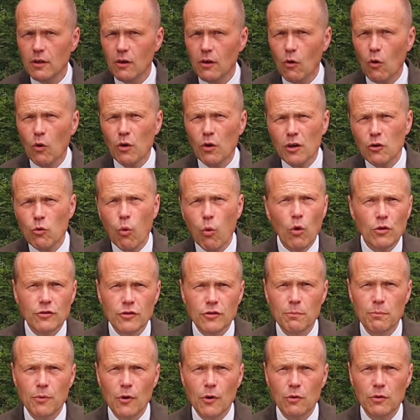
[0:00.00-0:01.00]
or a
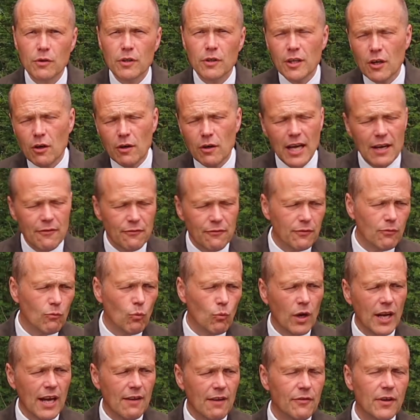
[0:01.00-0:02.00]
quarter brogue, you know, if
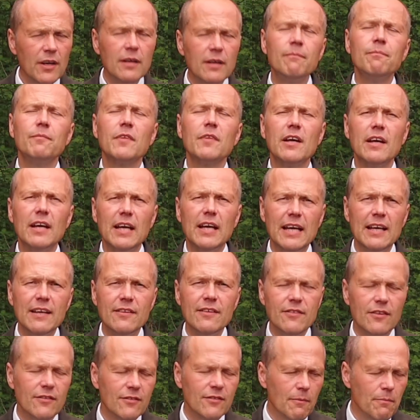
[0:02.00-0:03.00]
whatever
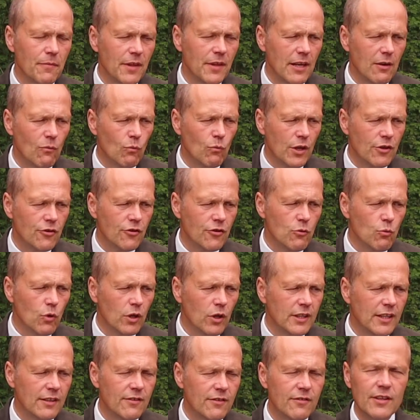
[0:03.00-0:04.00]
is something which you
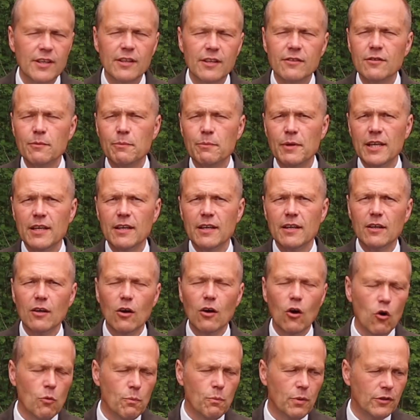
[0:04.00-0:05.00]
would consider to be
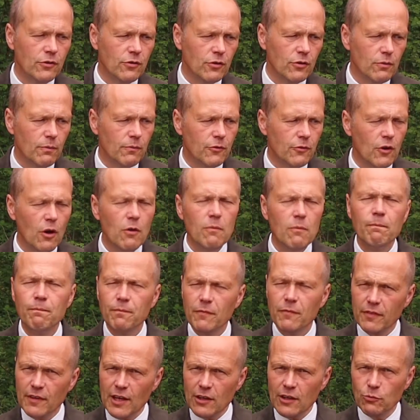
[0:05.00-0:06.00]
open to. So
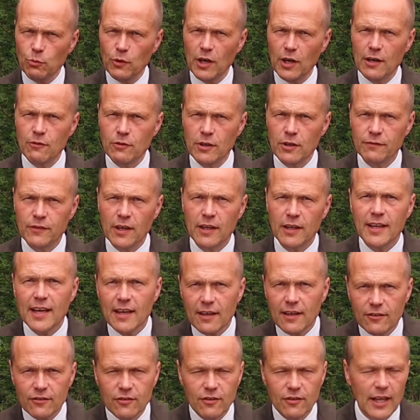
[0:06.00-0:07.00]
that's what I would have done
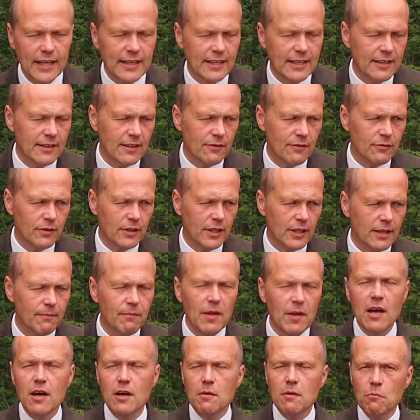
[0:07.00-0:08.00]
slightly differently.
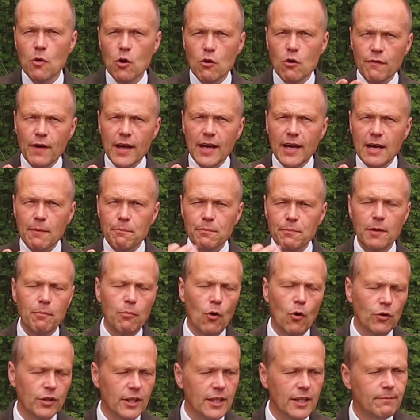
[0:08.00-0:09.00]
Moving up the
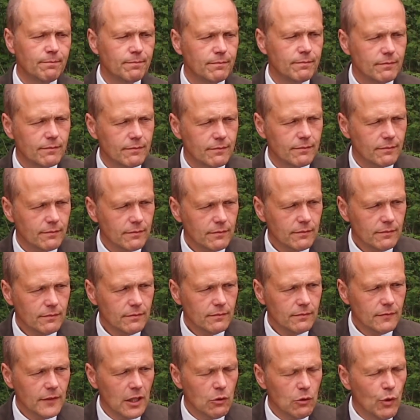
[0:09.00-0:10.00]
body,
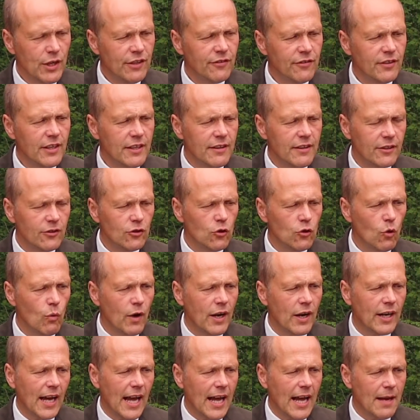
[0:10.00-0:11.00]
we see that you're
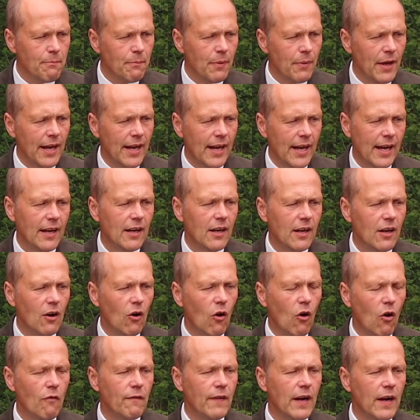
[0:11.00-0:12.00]
wearing a pair
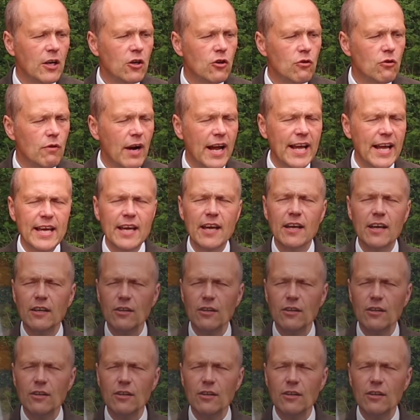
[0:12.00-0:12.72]
of grey